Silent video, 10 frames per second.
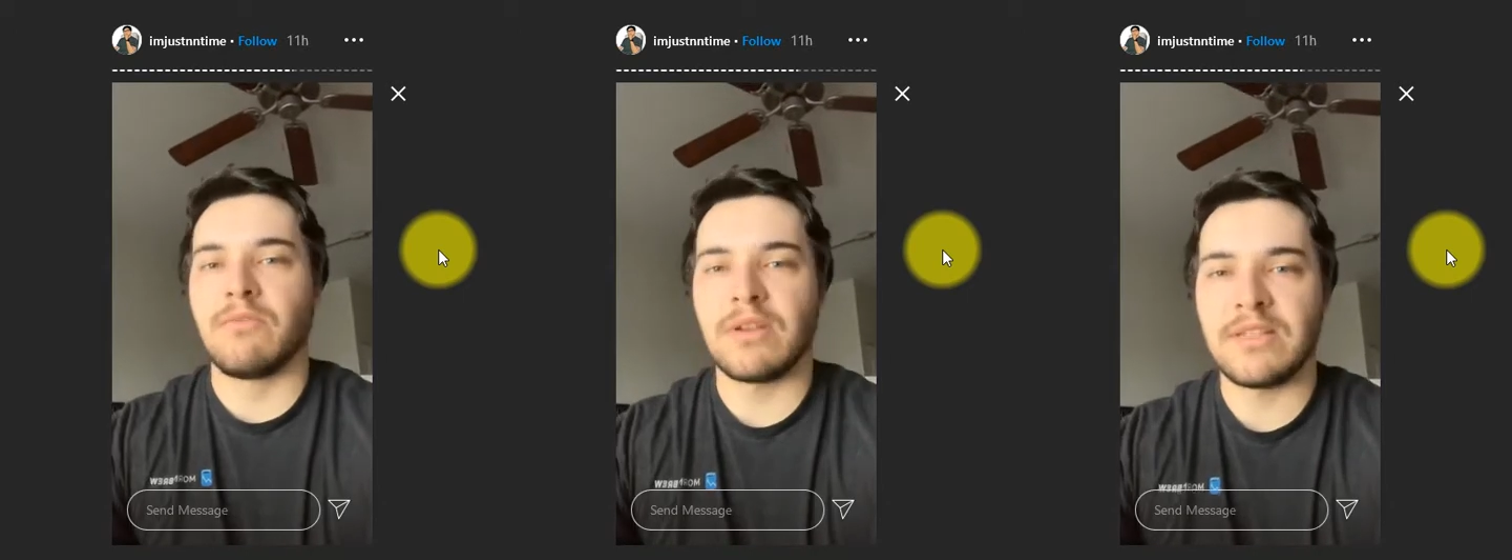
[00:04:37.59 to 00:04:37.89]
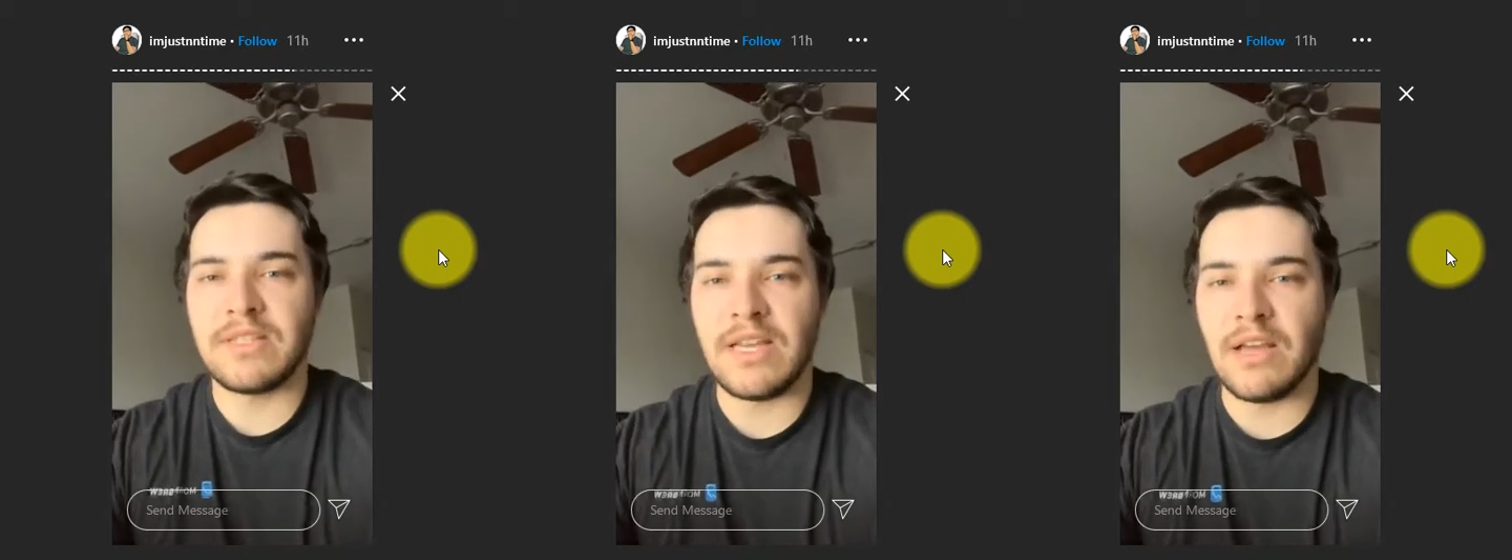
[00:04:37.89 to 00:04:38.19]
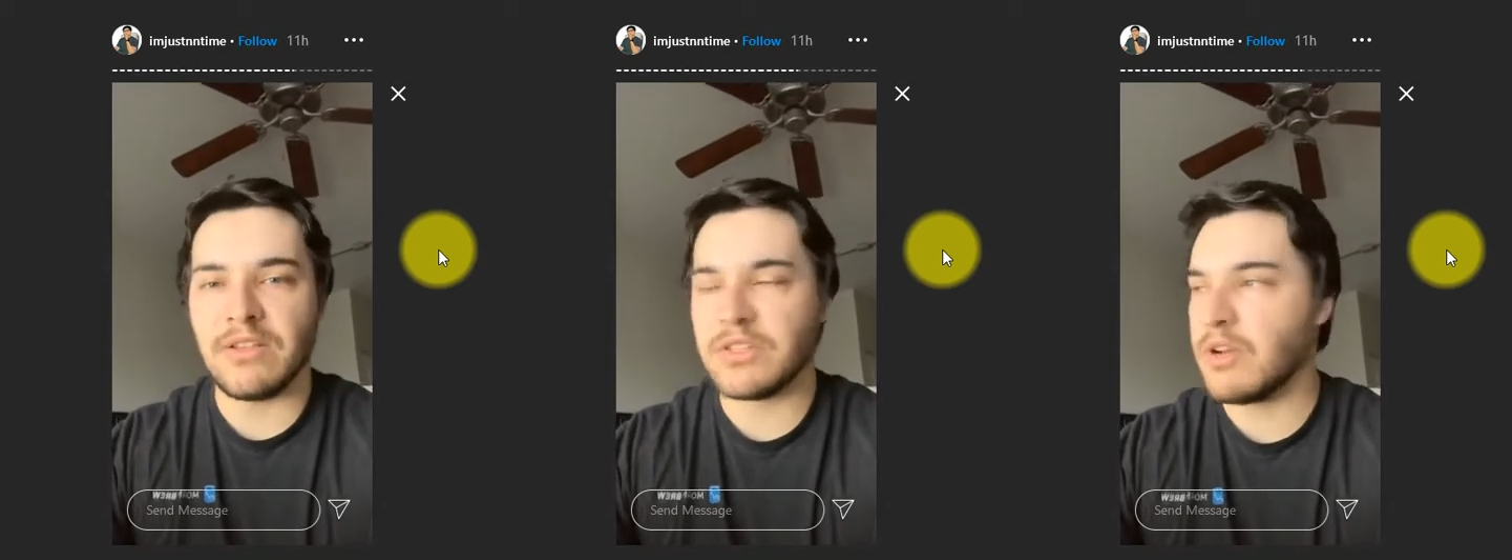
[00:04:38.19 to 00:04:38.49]
gonna see how
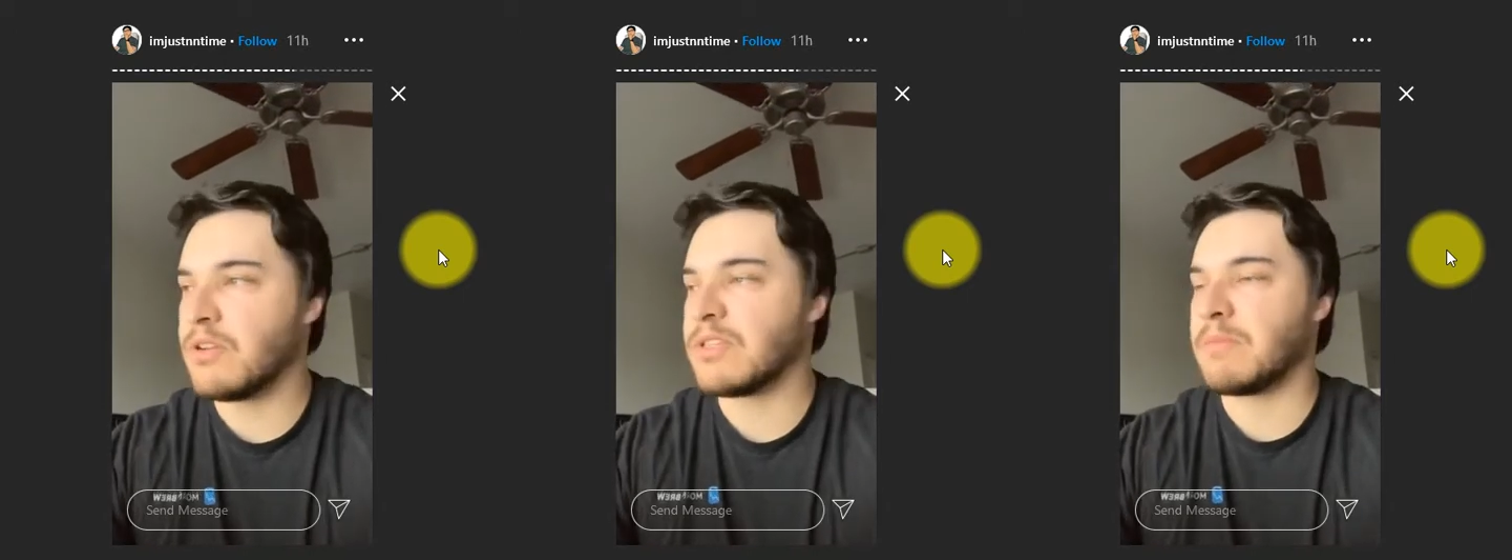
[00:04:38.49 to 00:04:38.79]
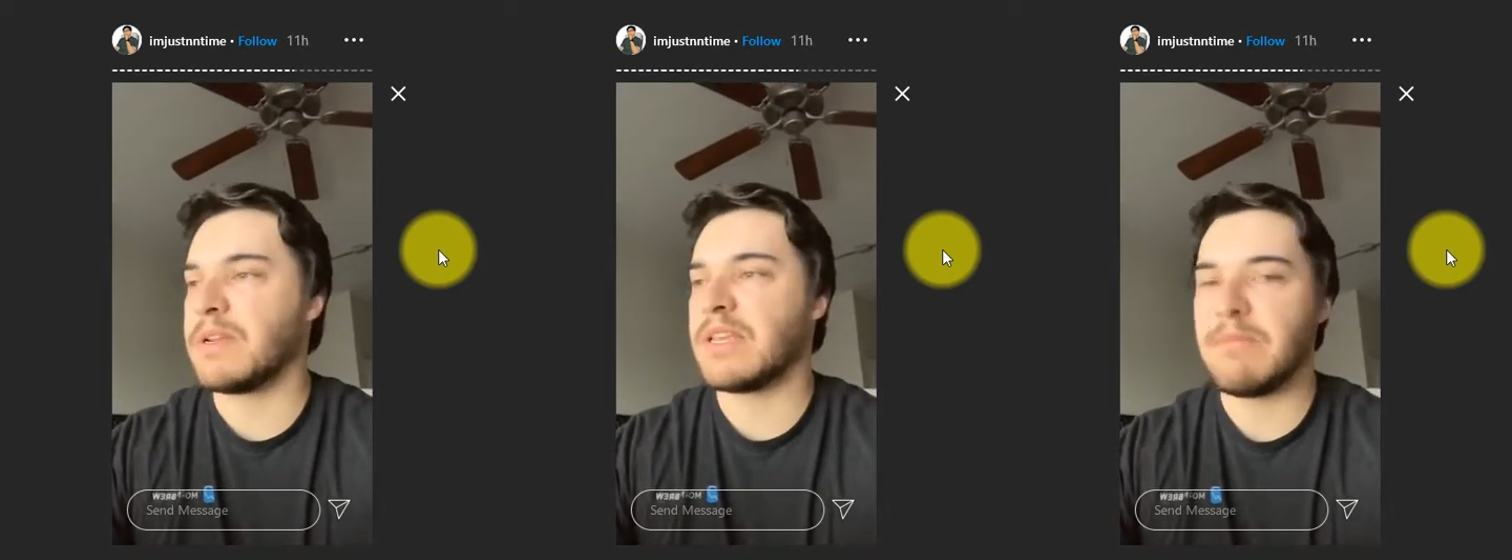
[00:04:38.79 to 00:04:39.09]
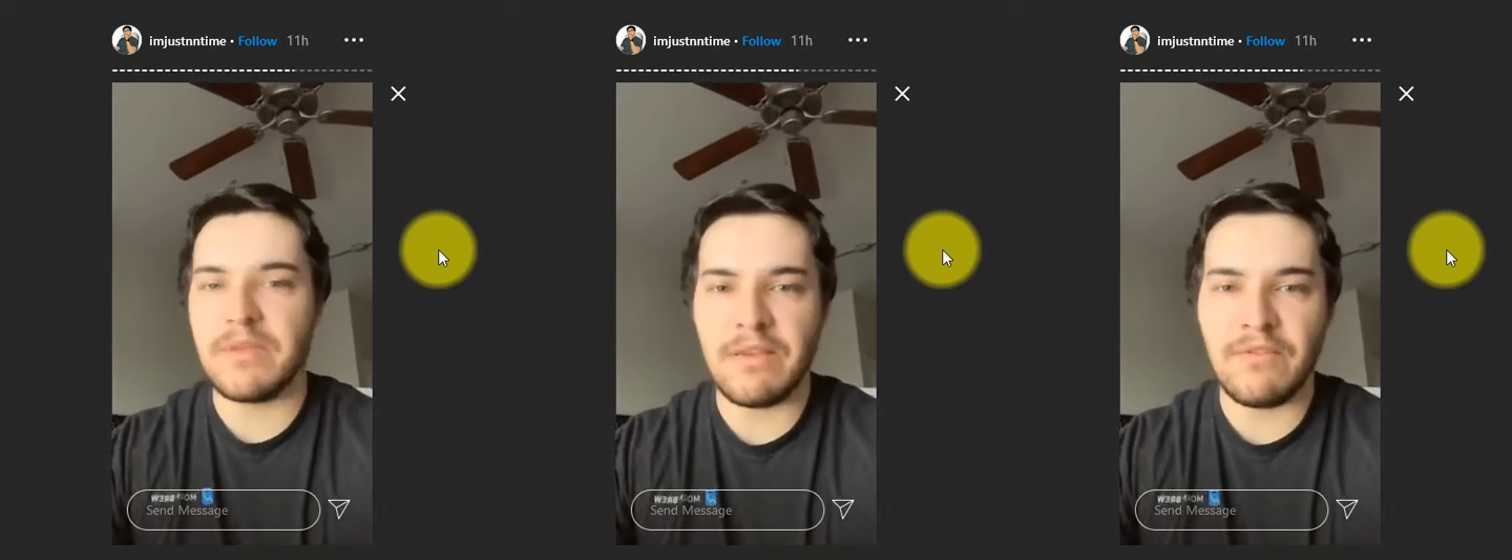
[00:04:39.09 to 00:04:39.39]
this goes. I'm gonna
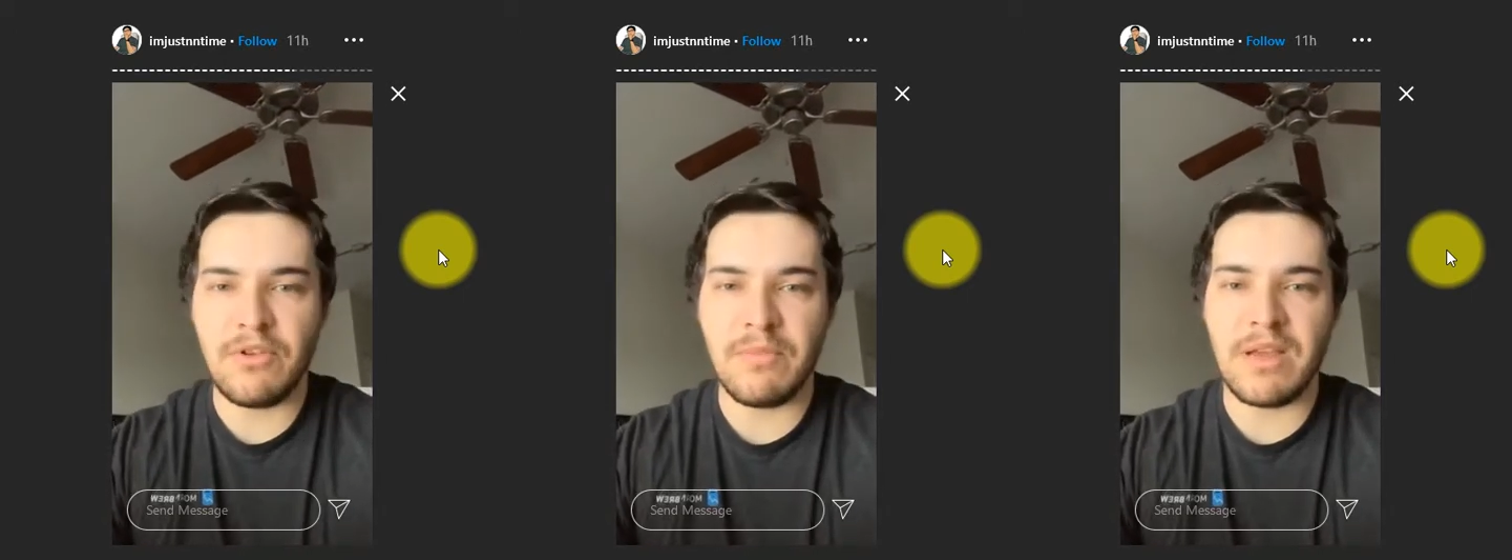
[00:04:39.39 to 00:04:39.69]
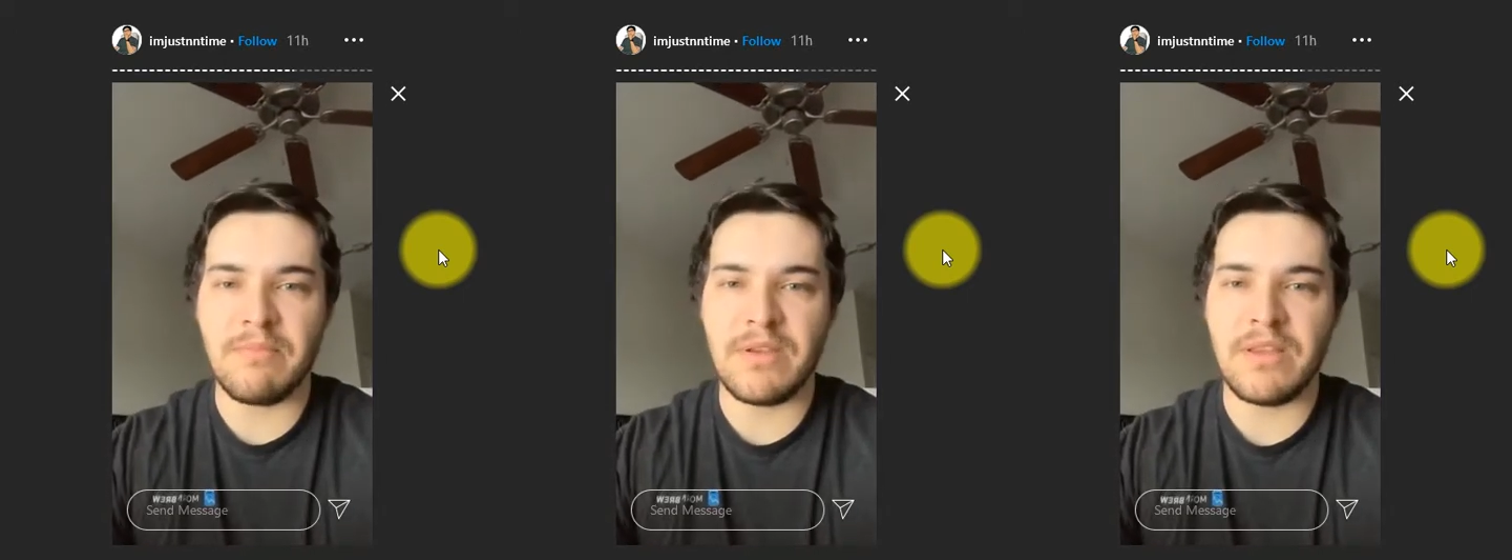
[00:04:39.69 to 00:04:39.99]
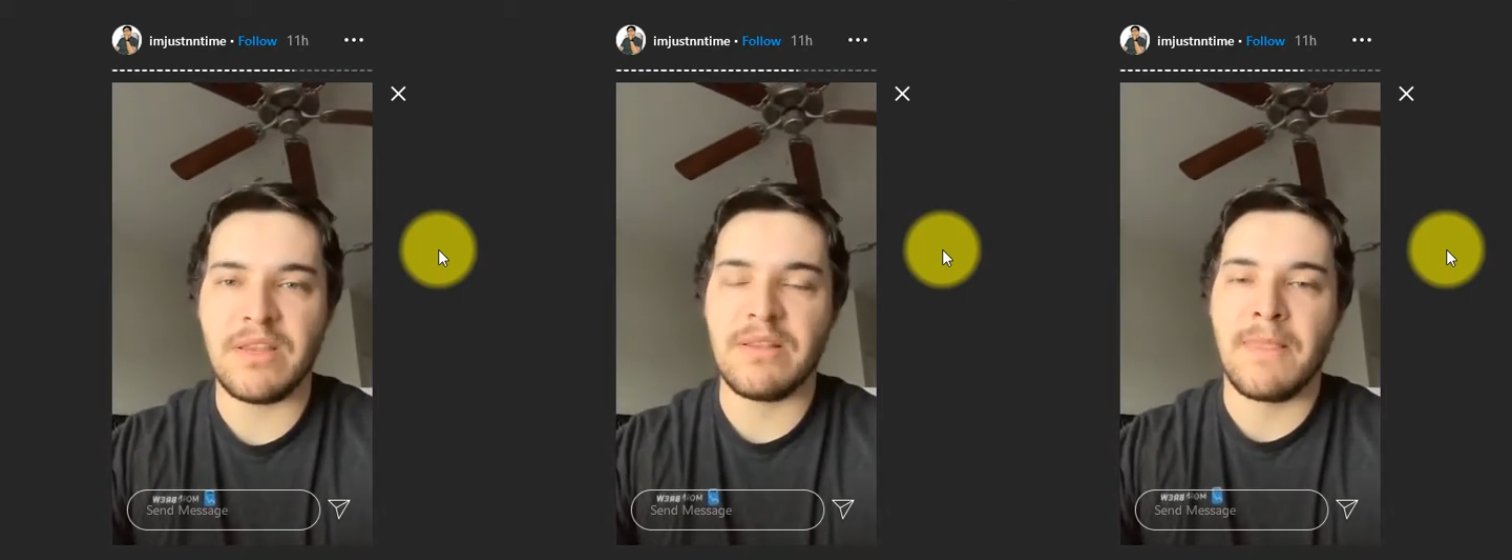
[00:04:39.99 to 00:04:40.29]
keep giving you my opinion.